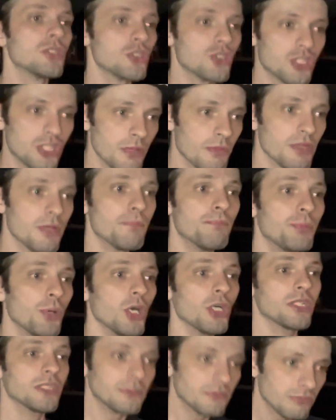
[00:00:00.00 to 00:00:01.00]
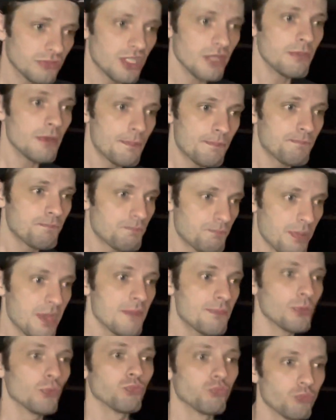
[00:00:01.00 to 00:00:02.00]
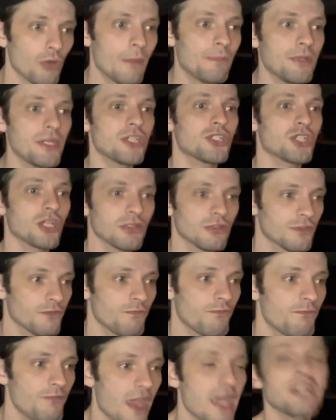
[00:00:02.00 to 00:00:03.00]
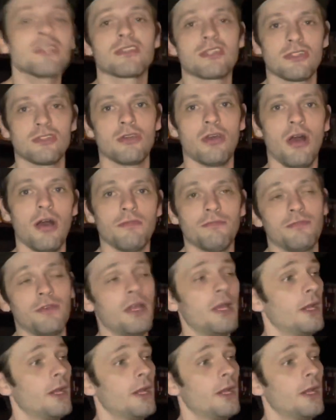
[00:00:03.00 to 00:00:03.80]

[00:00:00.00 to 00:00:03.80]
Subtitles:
give me the book and give me people ripping each other's faces off.